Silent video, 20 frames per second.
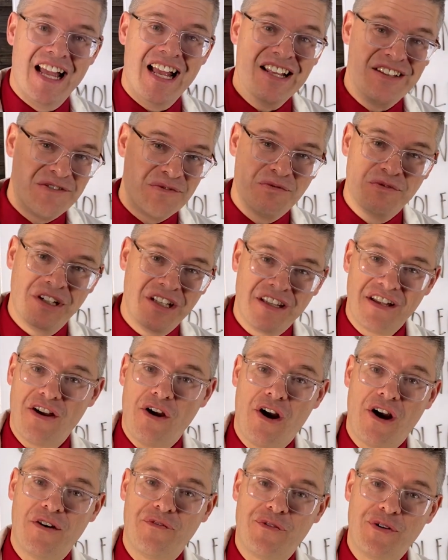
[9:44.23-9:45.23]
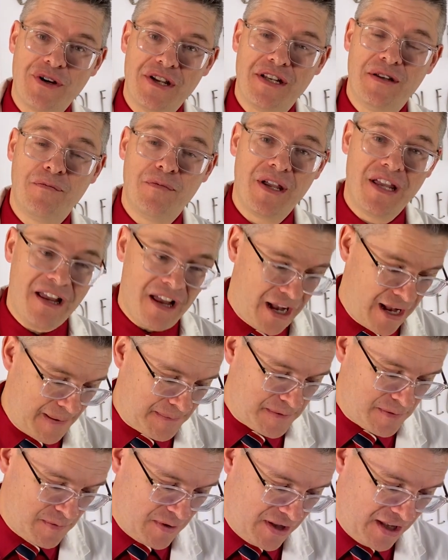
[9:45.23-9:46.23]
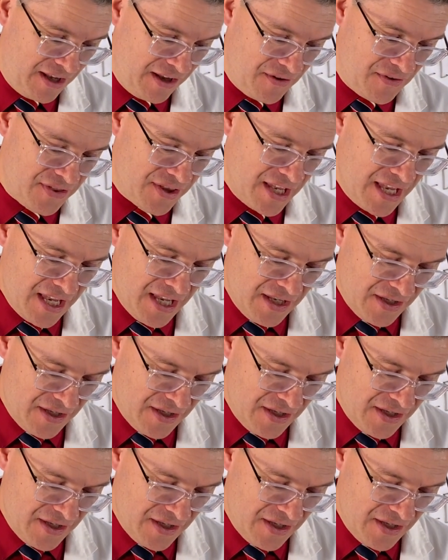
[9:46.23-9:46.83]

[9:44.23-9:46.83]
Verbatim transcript: it's really hard for you to be optimal health